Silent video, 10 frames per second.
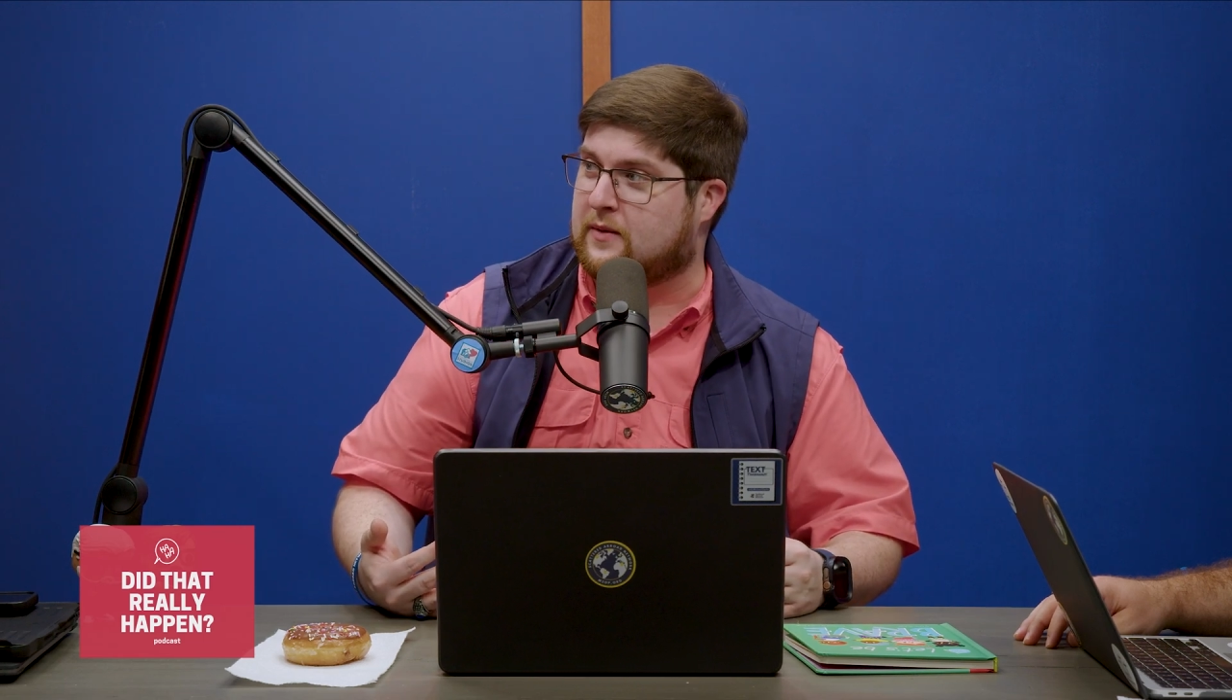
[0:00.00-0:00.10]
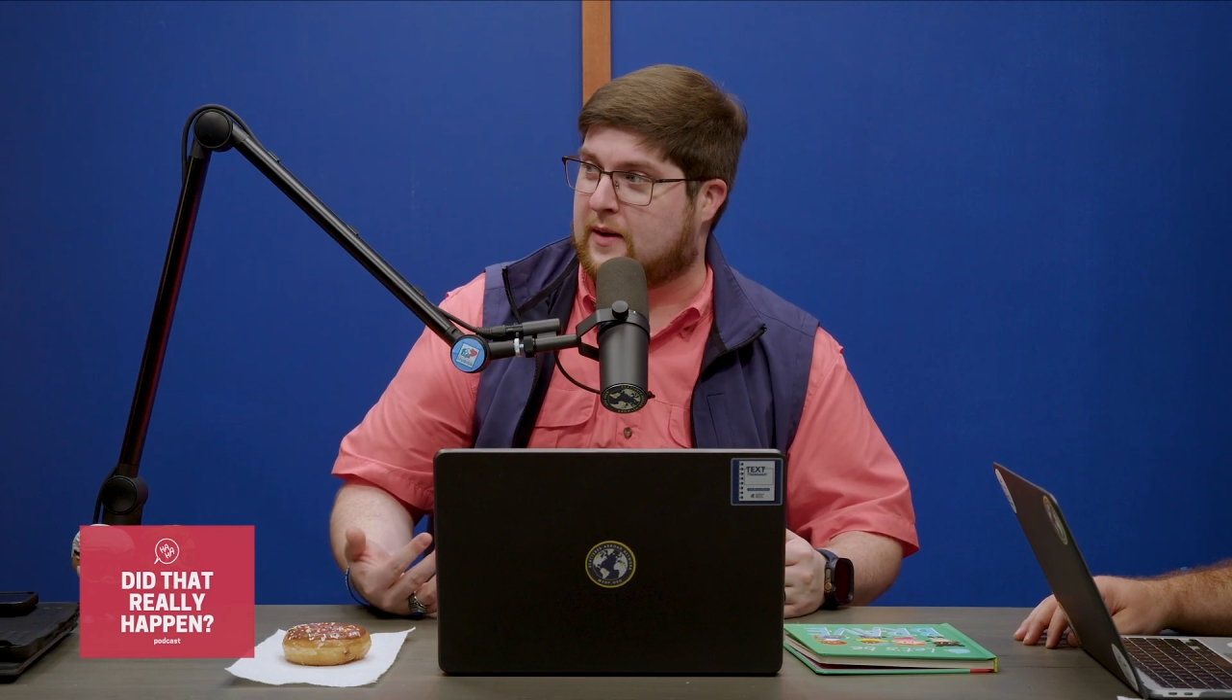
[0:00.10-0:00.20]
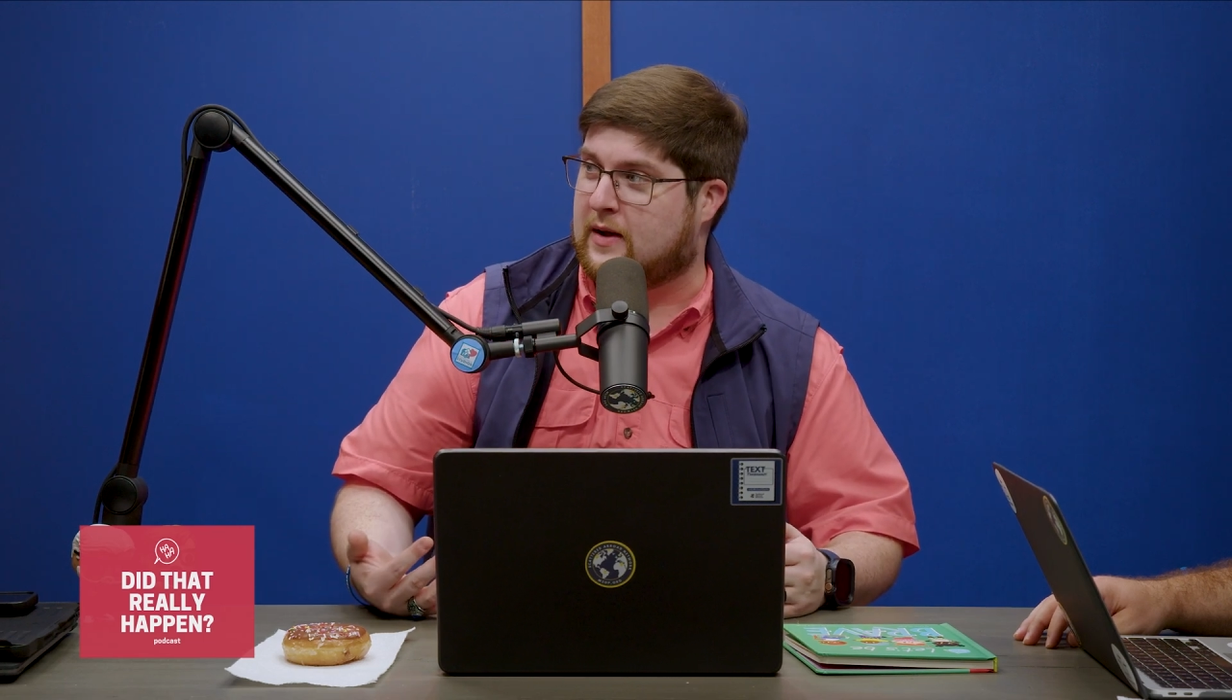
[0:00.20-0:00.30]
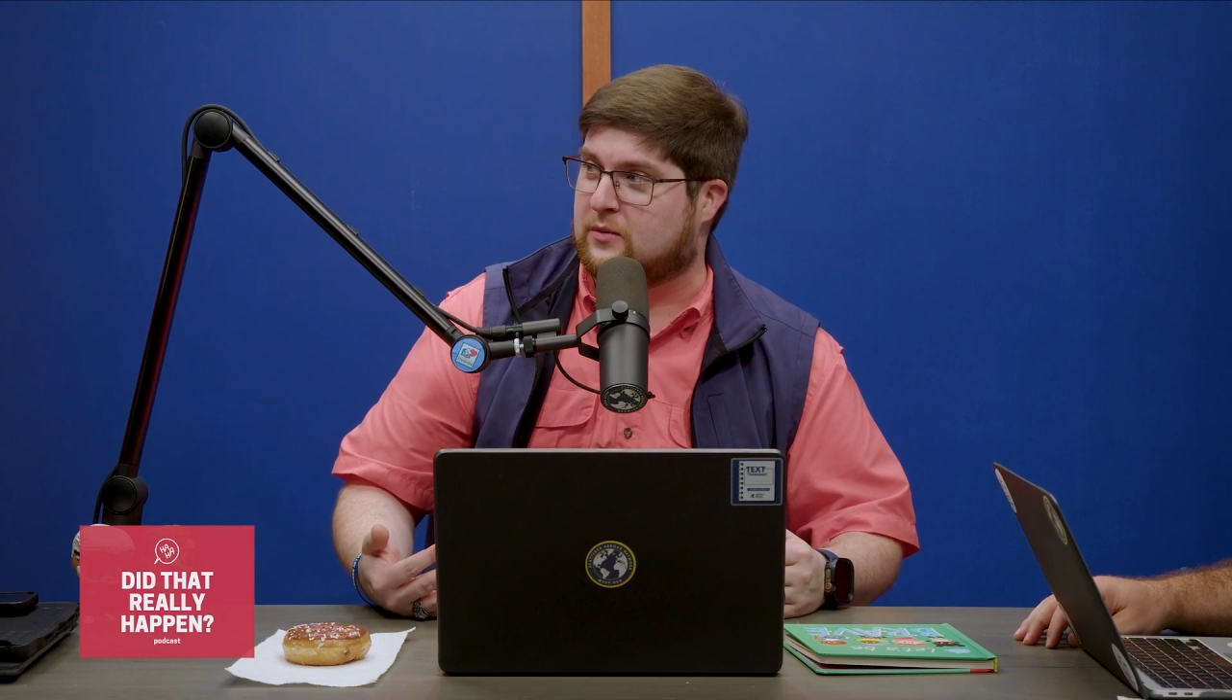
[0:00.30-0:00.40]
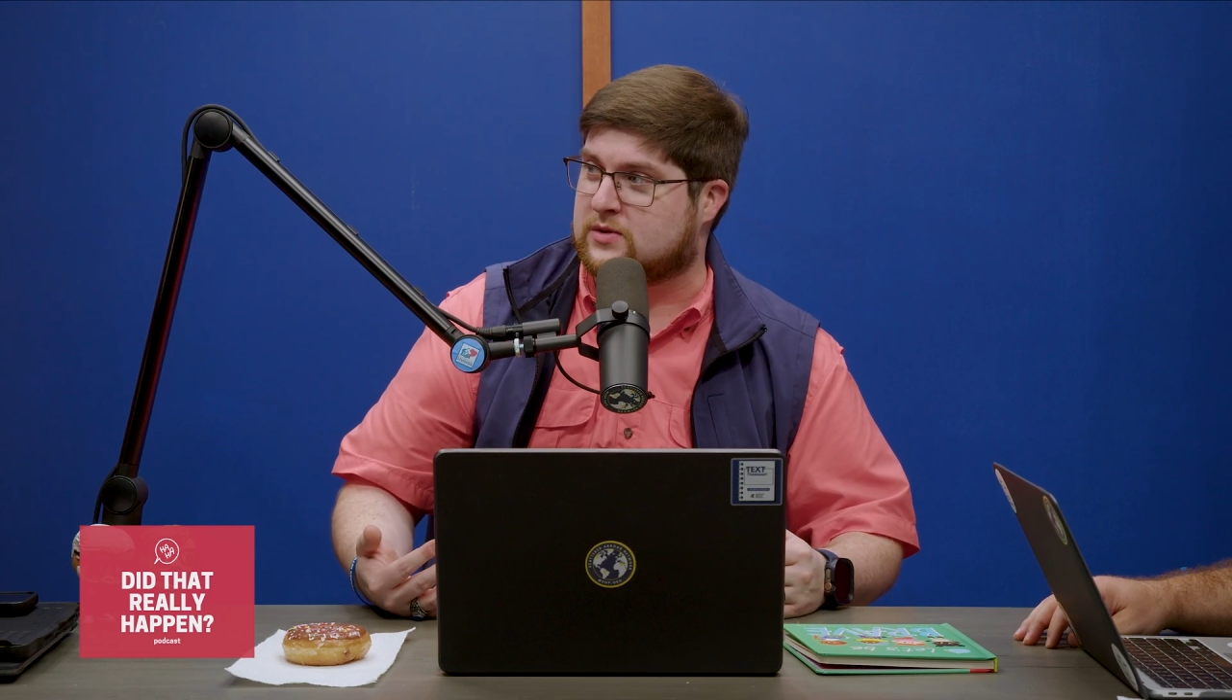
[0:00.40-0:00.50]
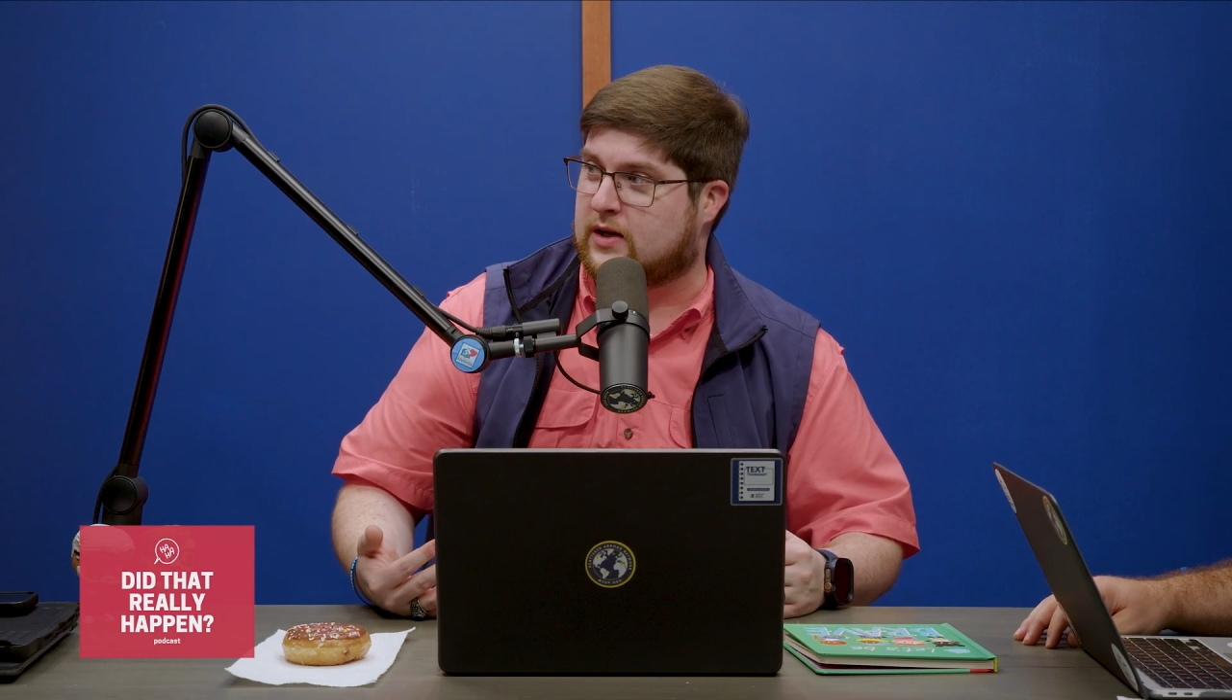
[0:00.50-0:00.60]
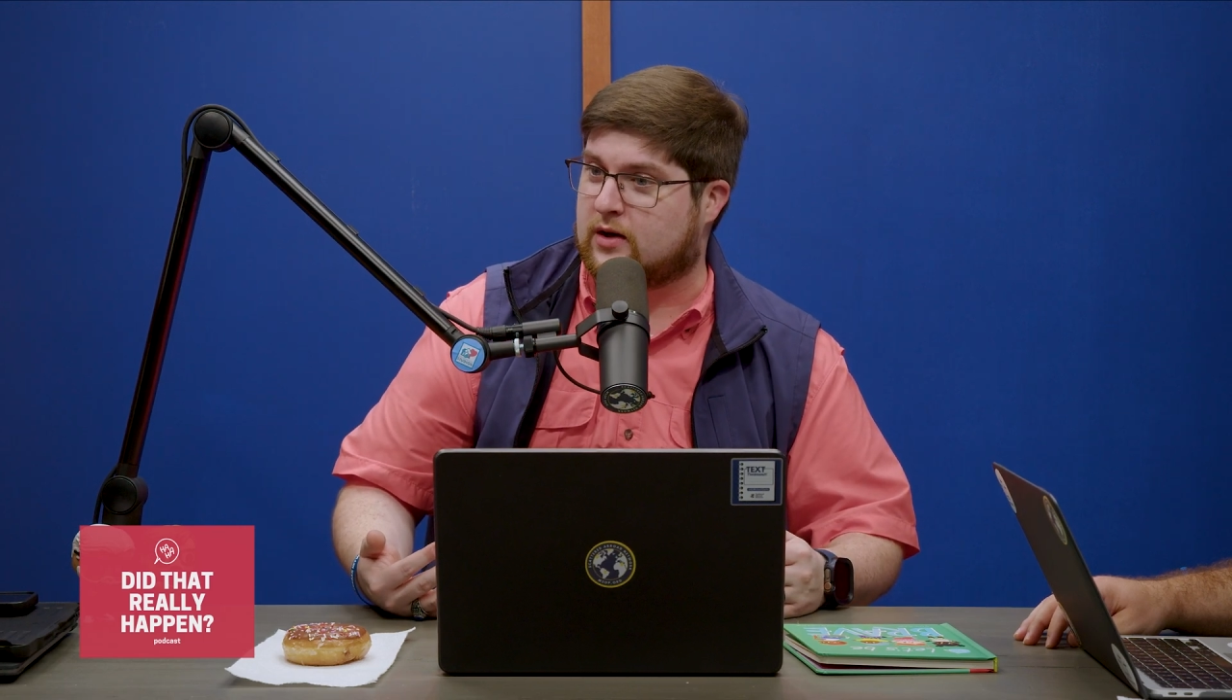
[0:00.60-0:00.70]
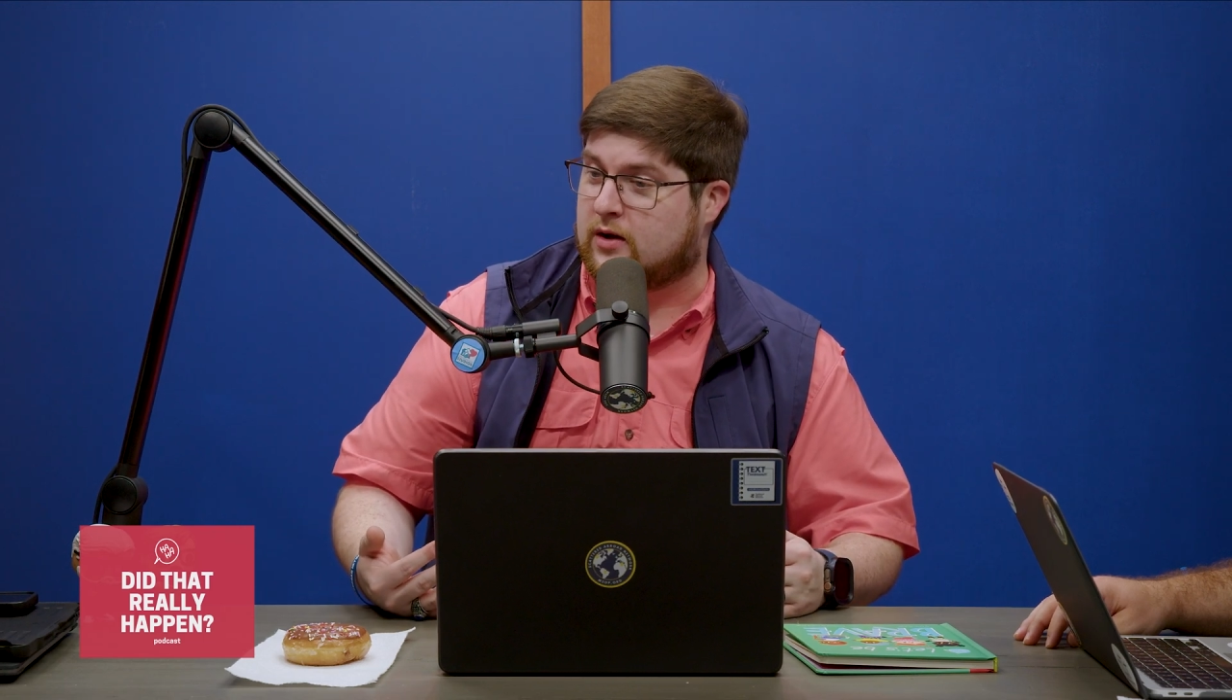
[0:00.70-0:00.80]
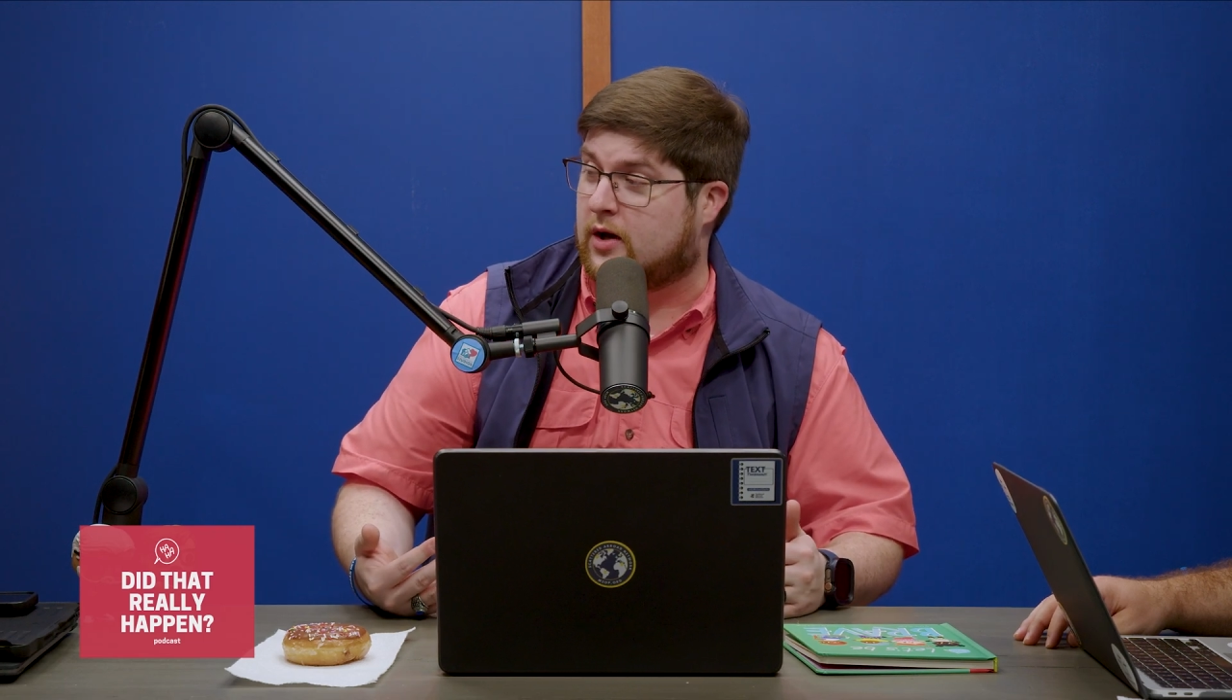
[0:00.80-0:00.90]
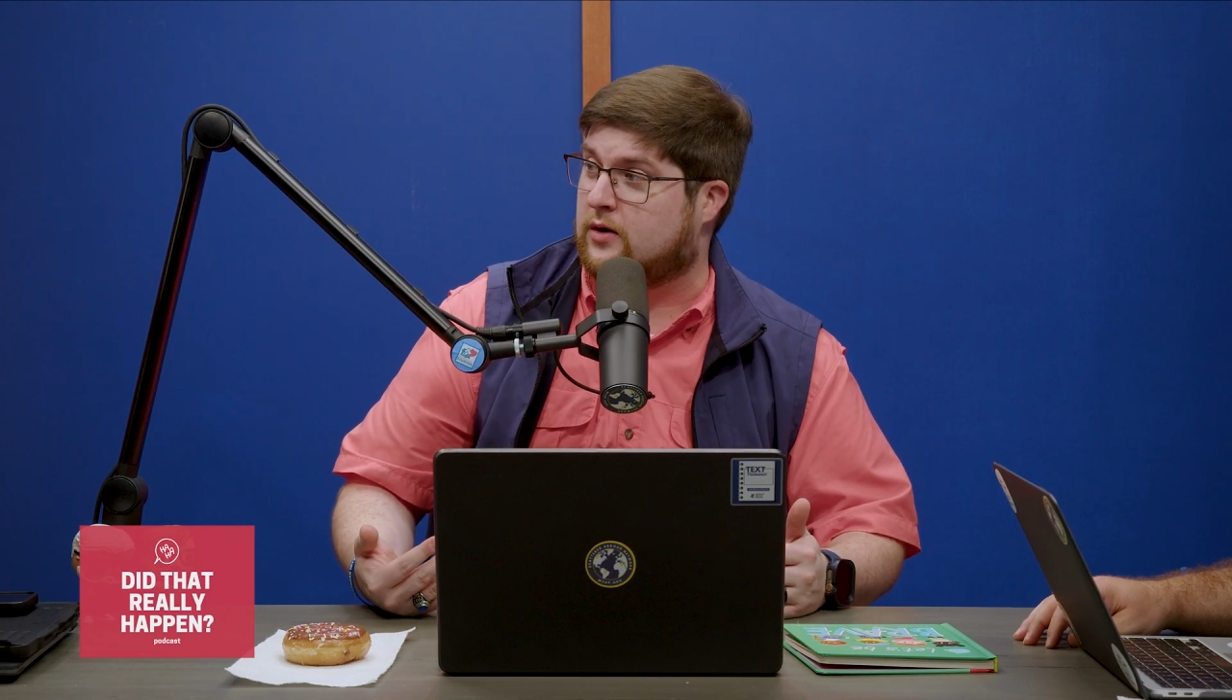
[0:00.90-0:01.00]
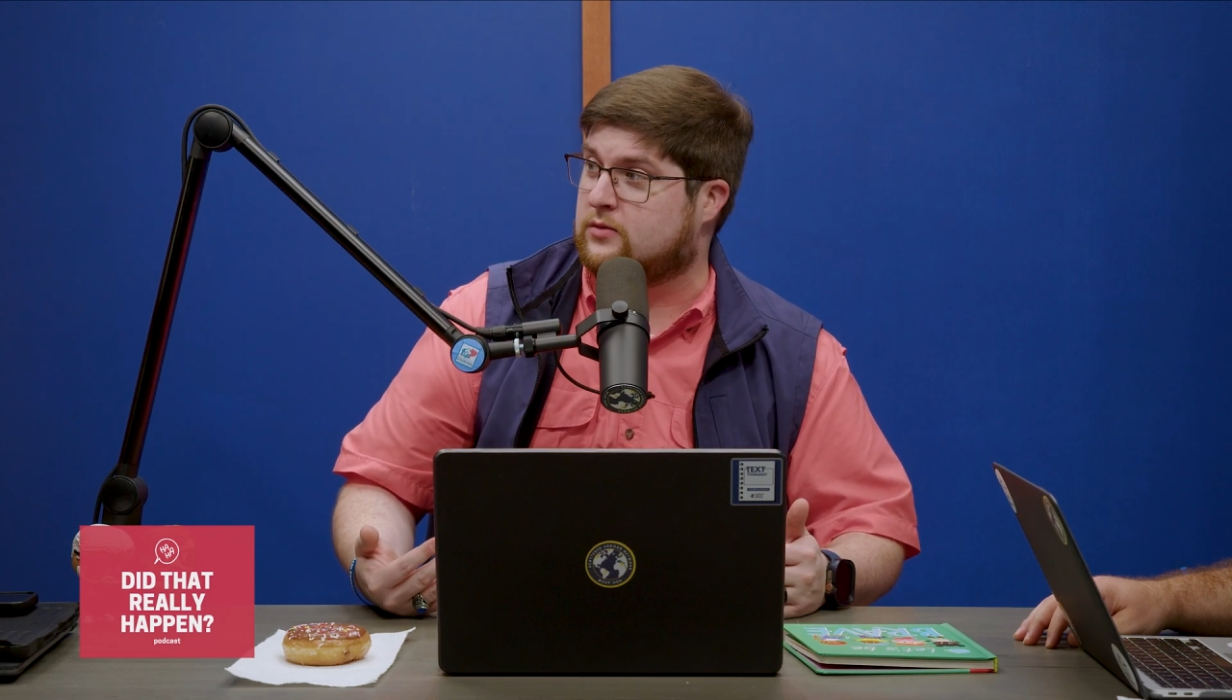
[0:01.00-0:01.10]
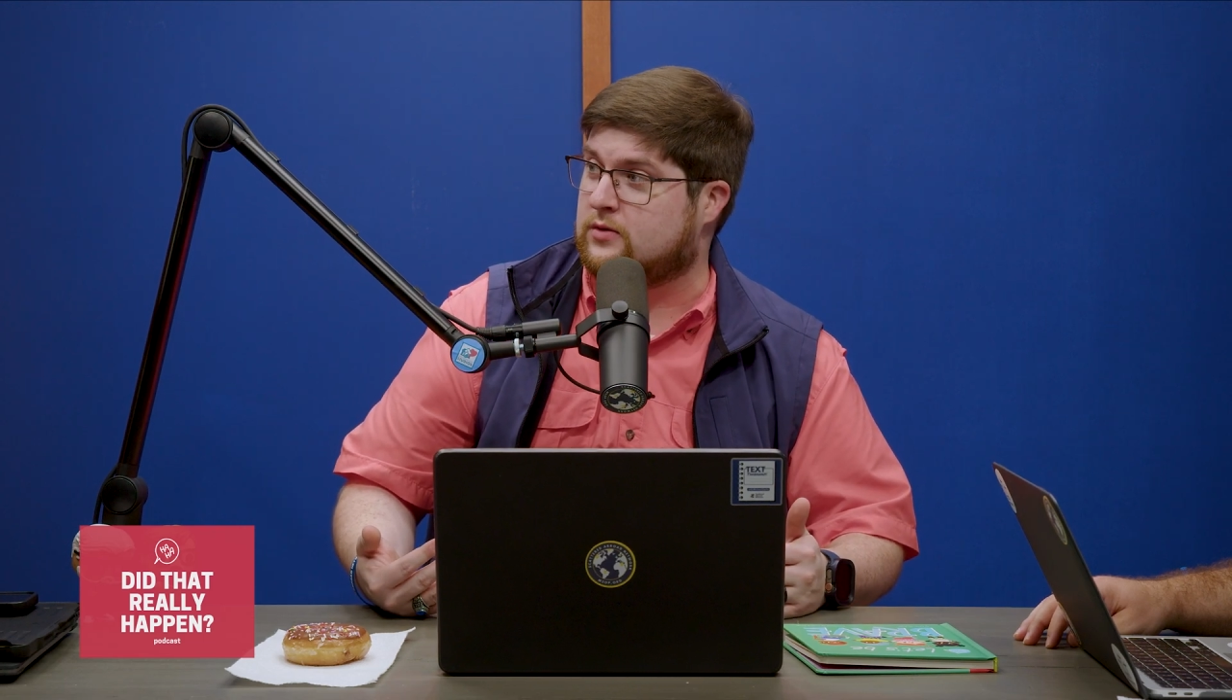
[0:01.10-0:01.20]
came out and was like, no,